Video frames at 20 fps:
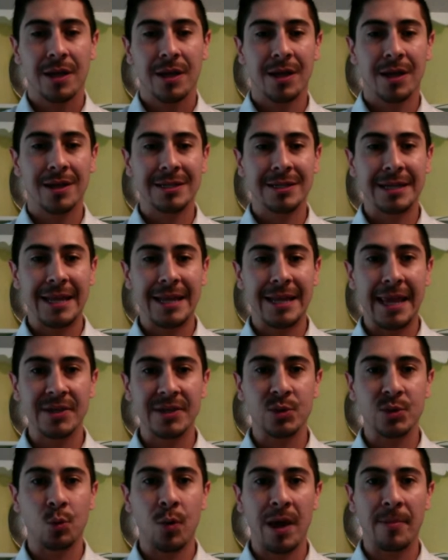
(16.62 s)

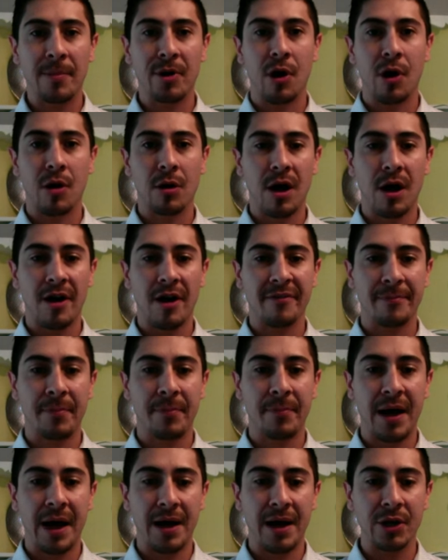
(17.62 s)
today's webinar
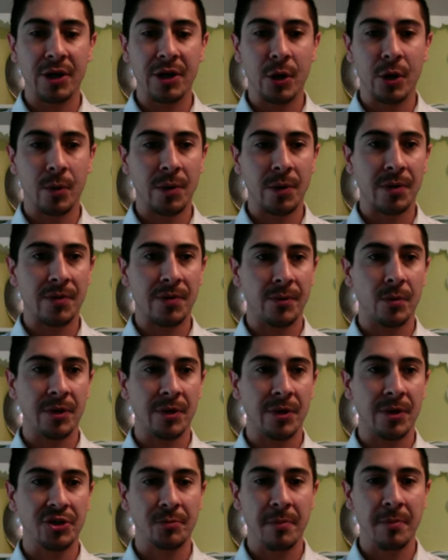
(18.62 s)
off by going through,
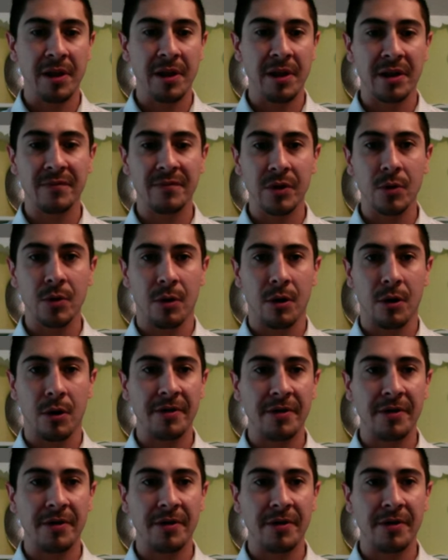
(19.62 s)
which many of you are already